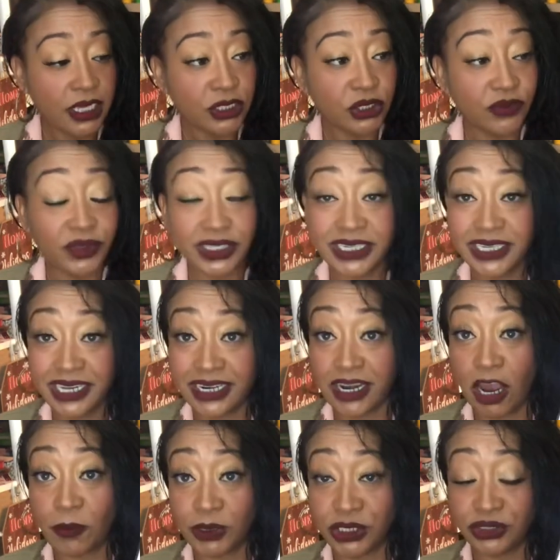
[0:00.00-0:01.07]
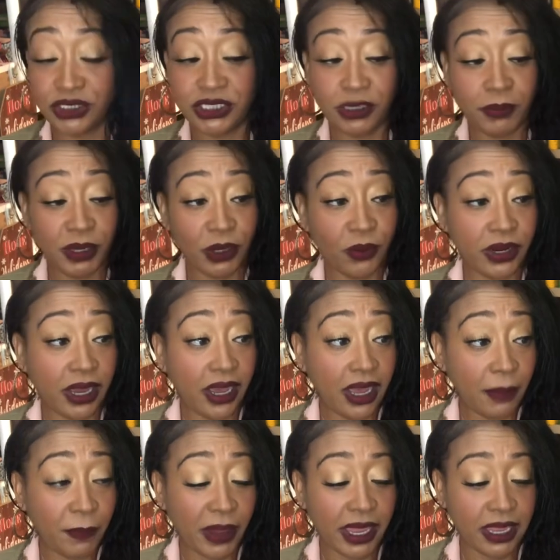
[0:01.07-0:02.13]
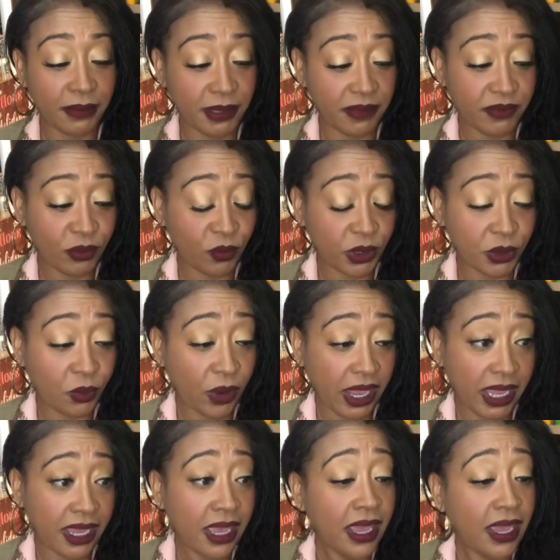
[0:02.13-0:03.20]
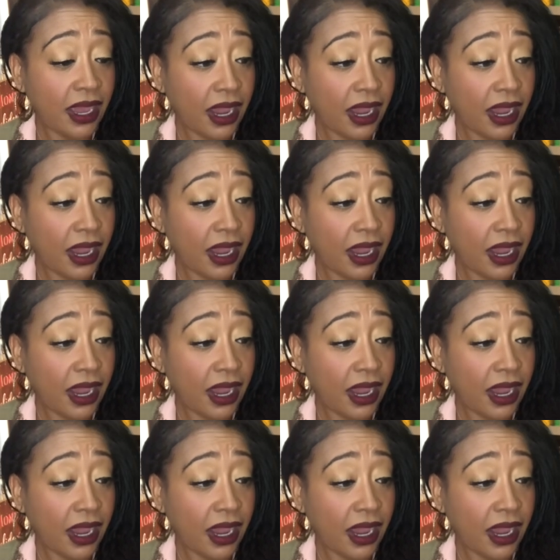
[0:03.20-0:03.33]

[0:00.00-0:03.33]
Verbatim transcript: So if you didn't get an opportunity to pick one up, I am giving one away.